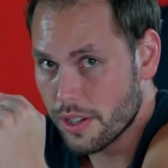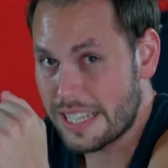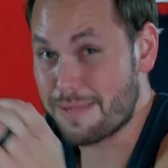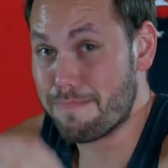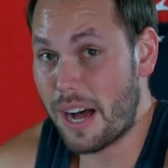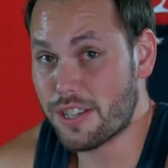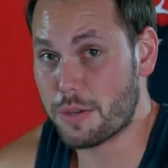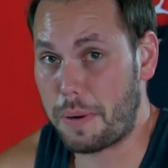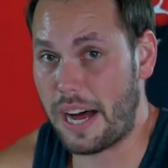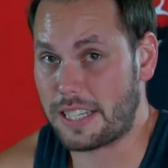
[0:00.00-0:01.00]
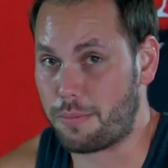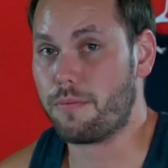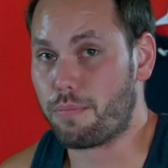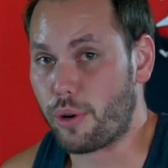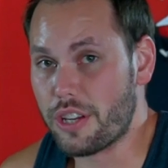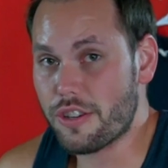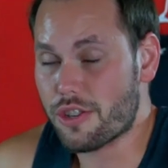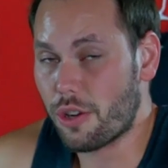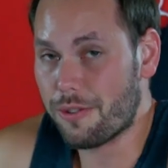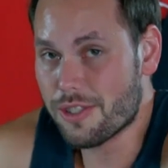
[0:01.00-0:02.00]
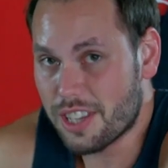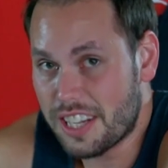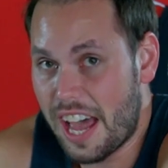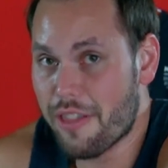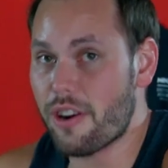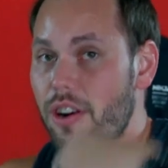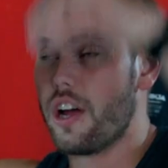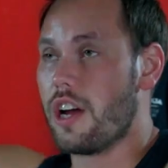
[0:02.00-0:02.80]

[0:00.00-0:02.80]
as much as possible. Bring your shoulders together.